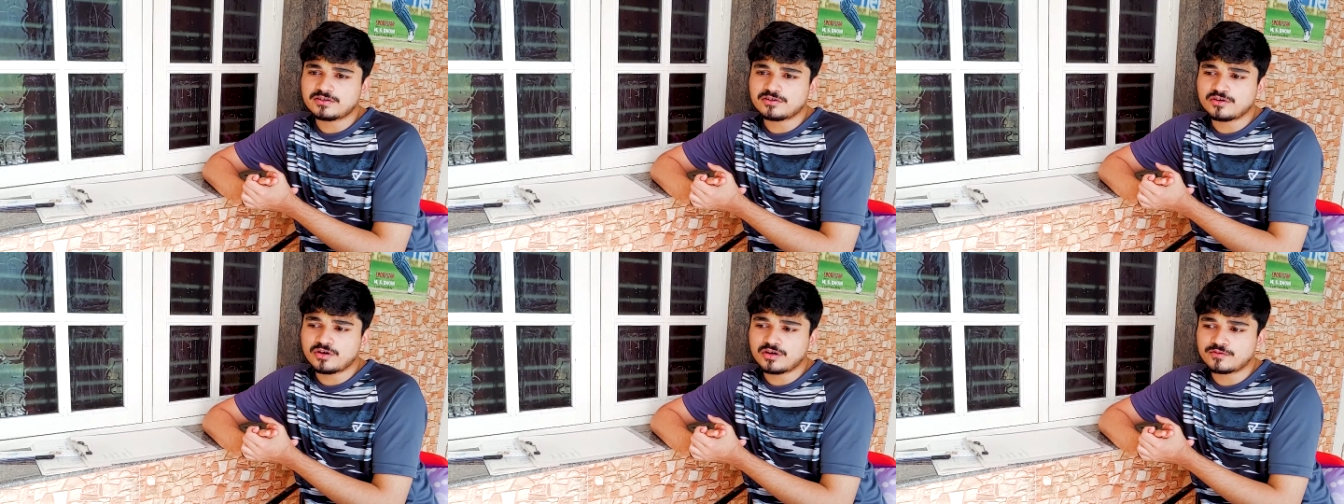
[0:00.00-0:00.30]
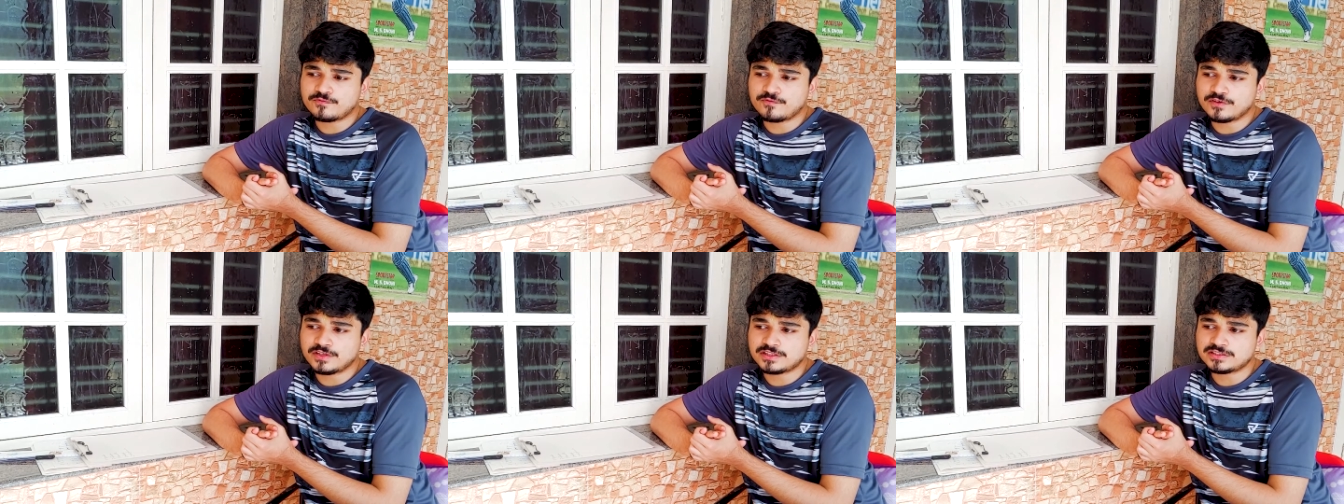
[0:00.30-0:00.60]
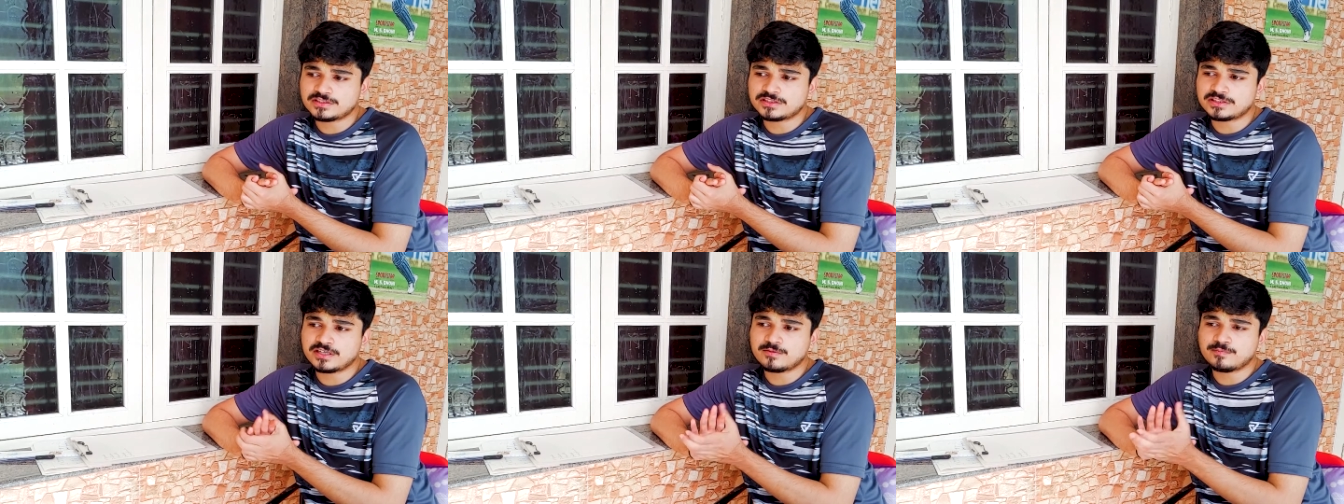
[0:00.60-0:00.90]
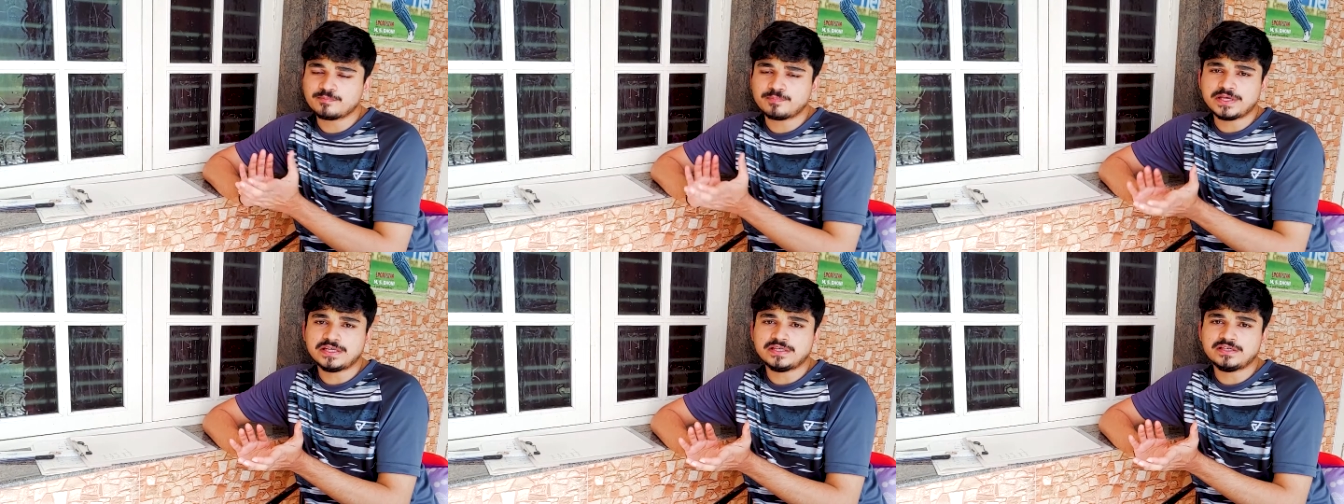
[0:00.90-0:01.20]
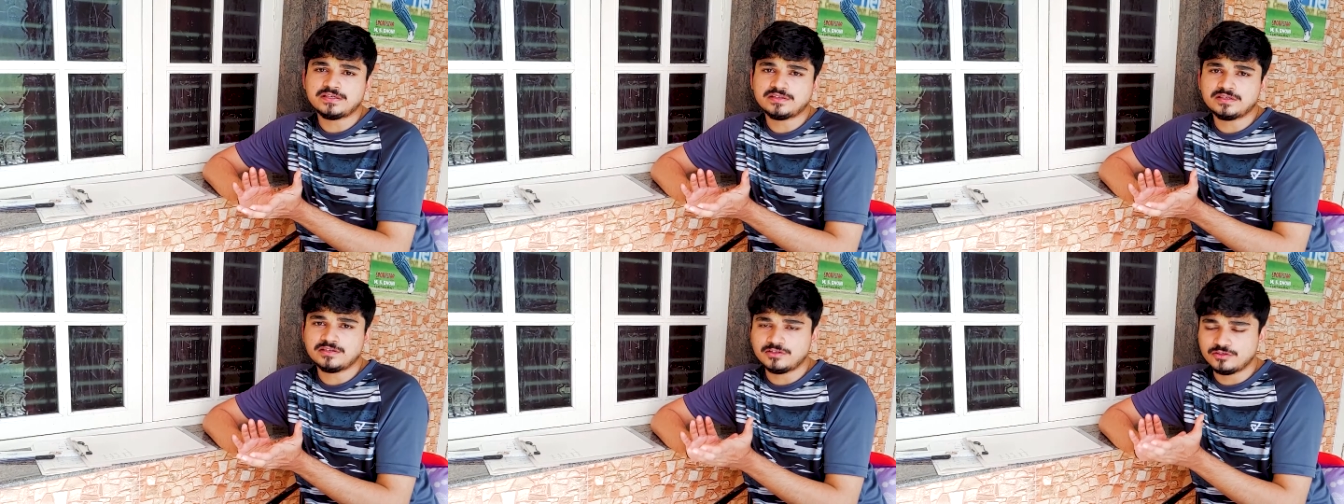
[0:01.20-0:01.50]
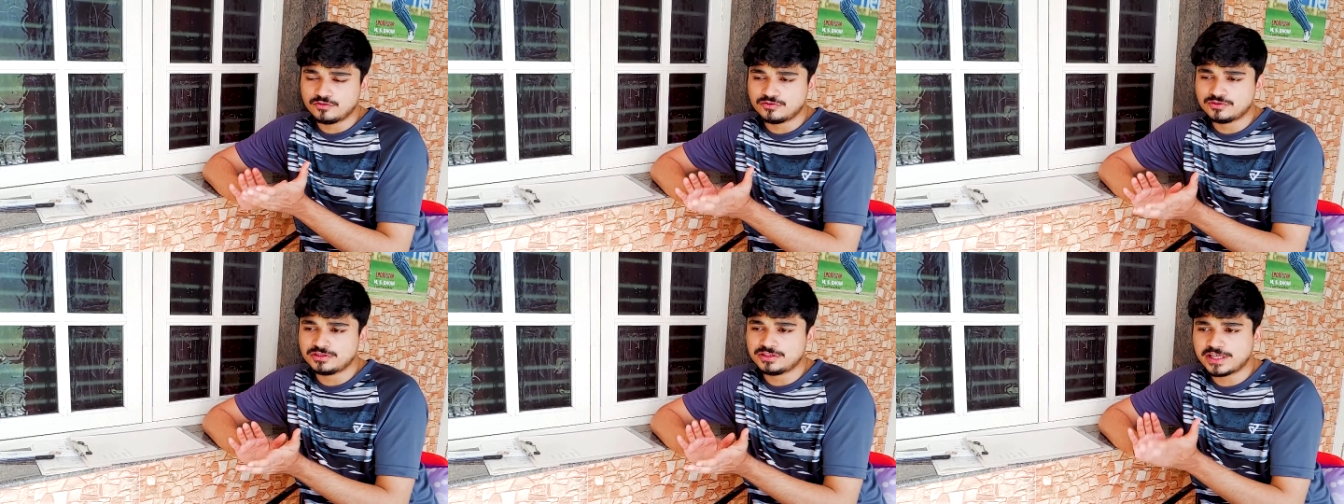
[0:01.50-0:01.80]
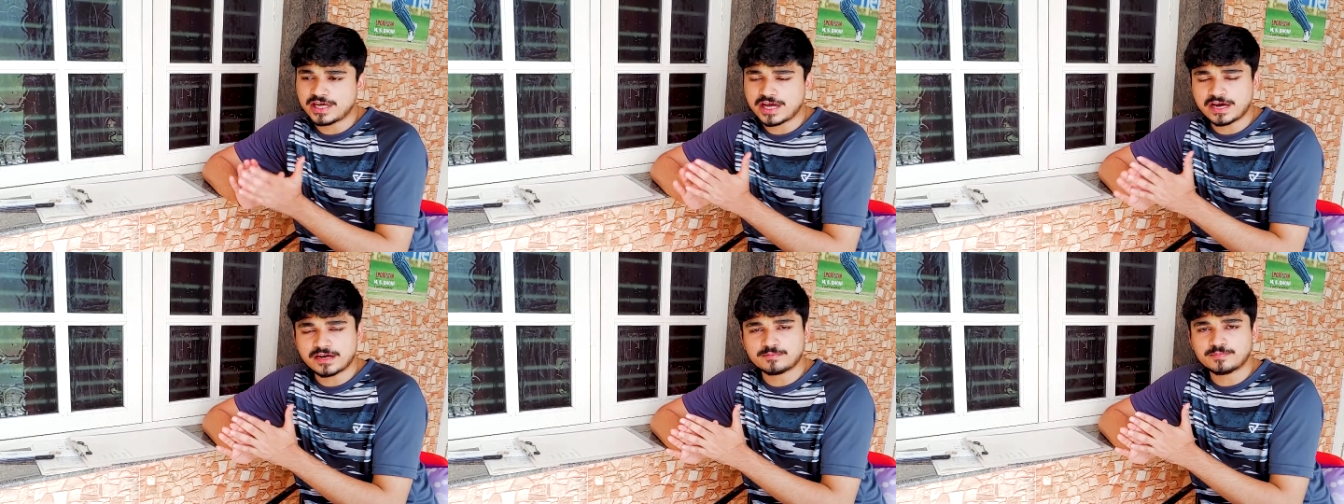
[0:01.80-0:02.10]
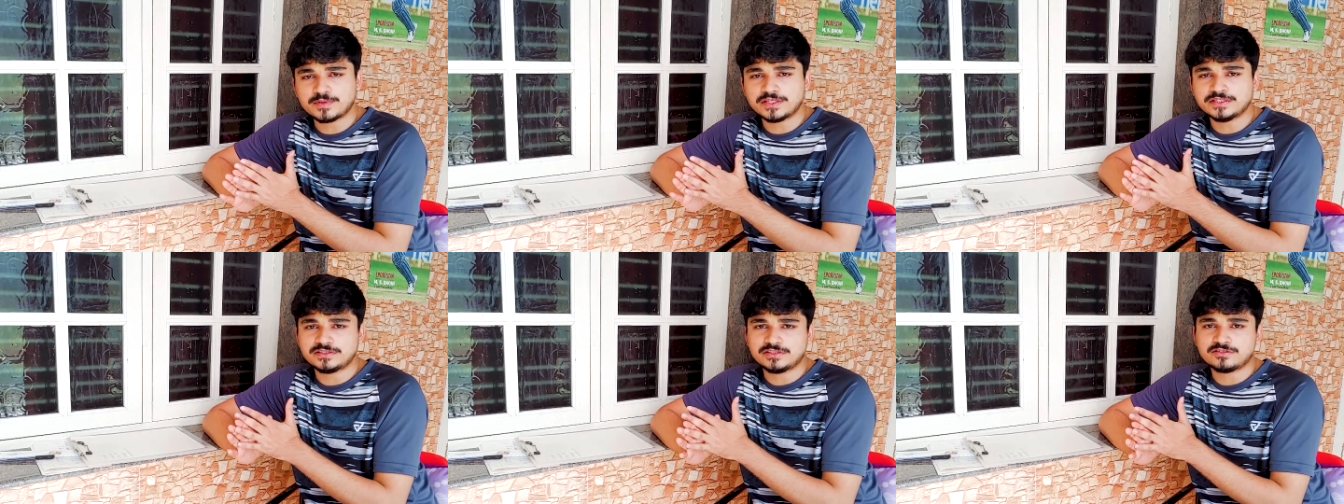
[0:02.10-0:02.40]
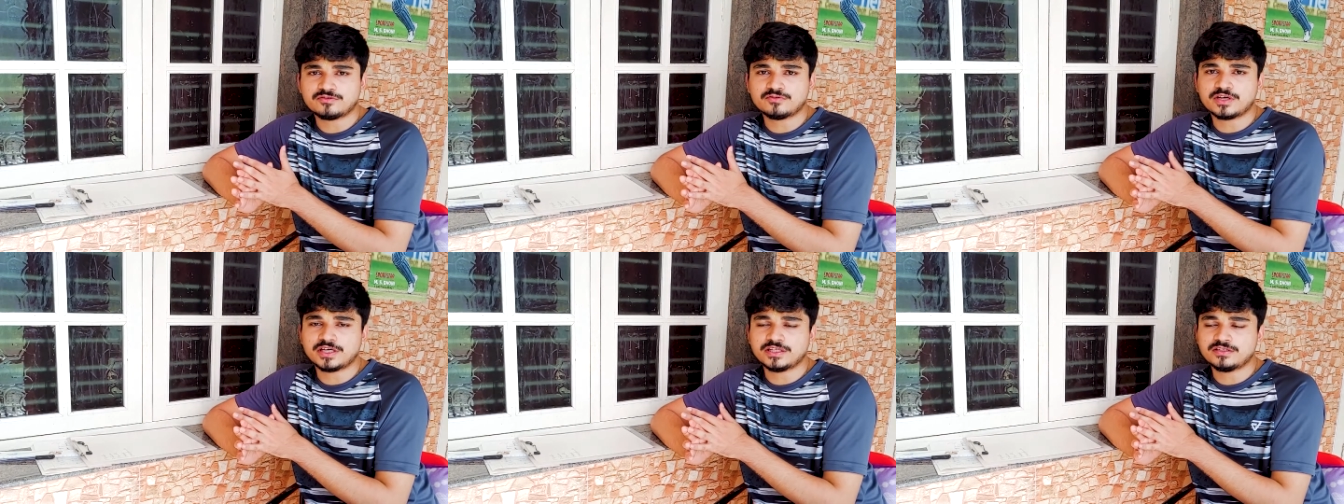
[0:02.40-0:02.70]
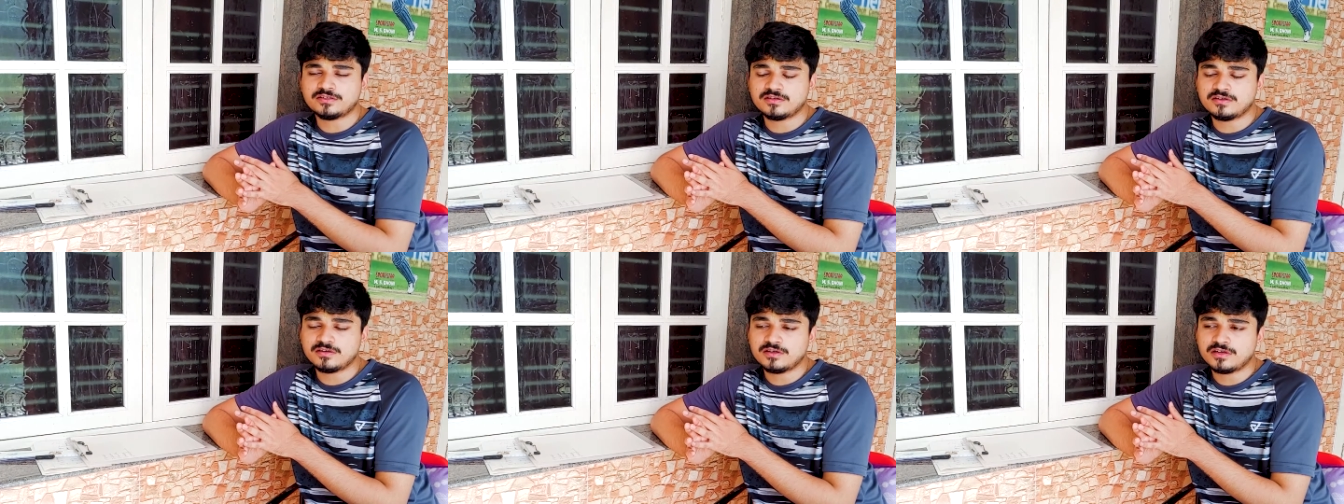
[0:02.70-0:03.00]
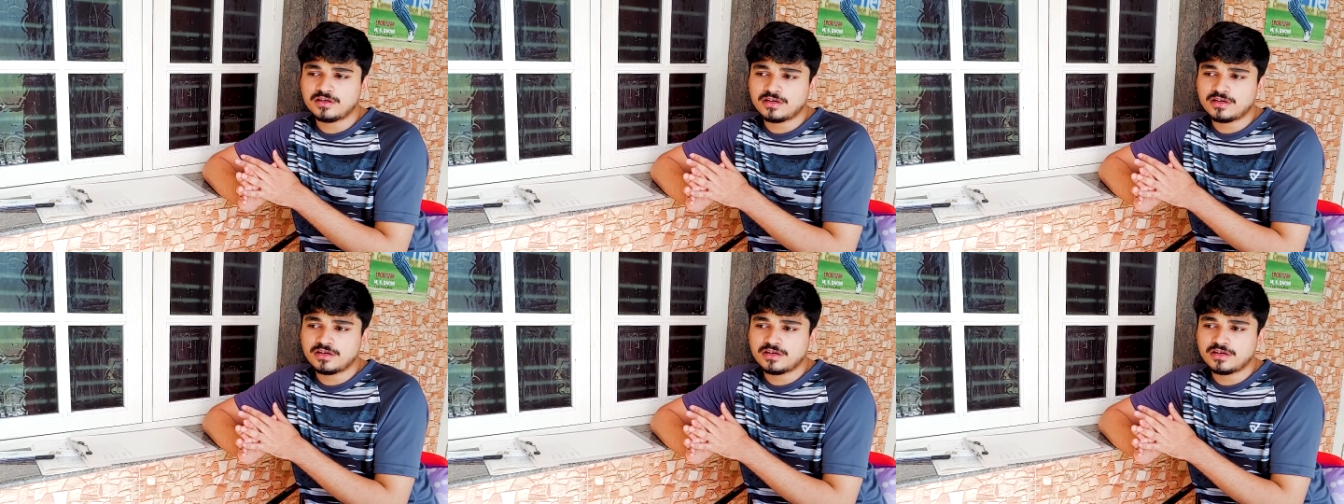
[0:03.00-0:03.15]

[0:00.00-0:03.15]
you're finishing P, UG and PG together